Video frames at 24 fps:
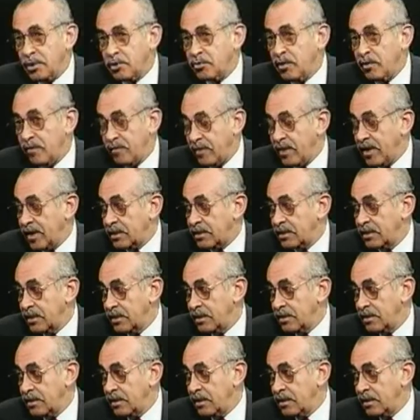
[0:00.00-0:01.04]
much
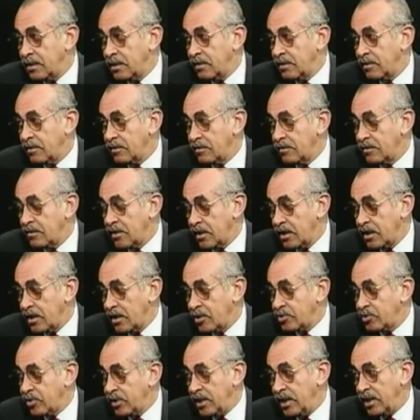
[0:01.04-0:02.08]
reflected the
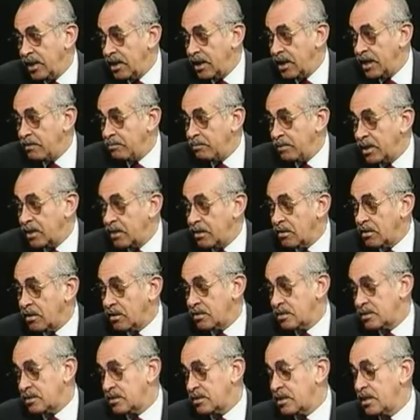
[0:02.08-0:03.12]
country he led,
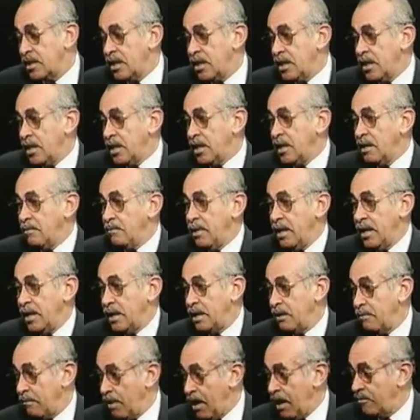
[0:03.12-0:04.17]
because he
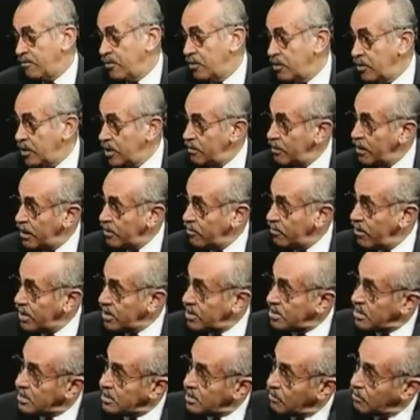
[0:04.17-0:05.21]
made, in my view, he made
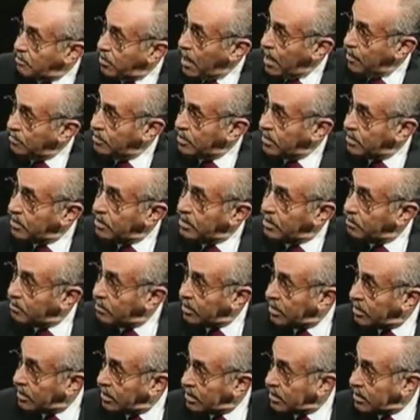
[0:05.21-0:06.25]
racism popular in
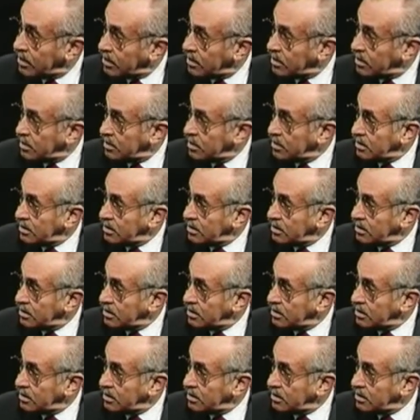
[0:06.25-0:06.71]
America.